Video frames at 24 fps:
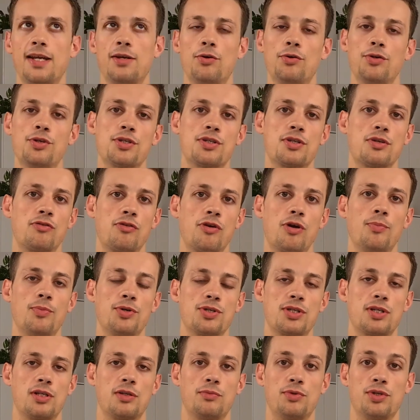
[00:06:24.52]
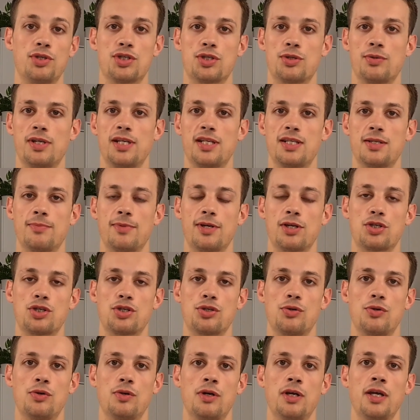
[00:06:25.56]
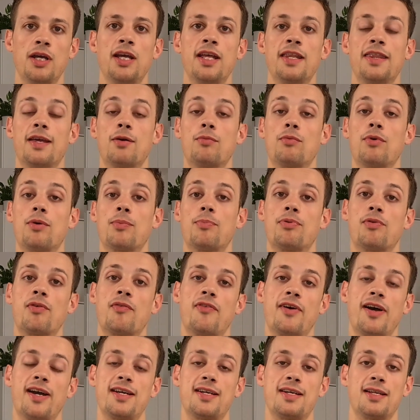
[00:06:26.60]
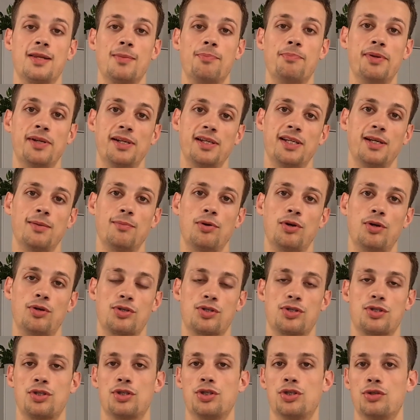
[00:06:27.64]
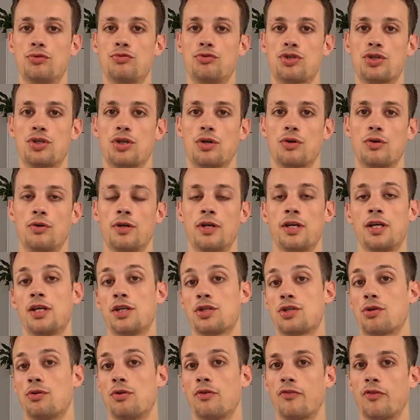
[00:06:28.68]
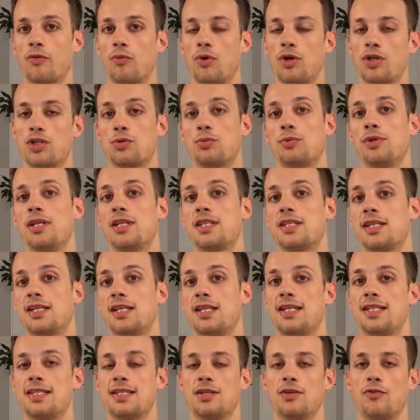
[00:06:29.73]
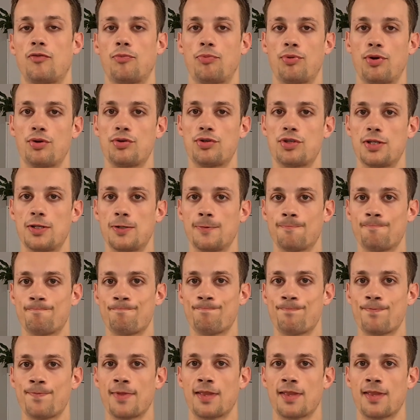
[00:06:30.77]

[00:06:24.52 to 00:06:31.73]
And in order to grow muscle, we just need to make sure that we're providing the building blocks to do so. So in other words, we need to eat enough protein.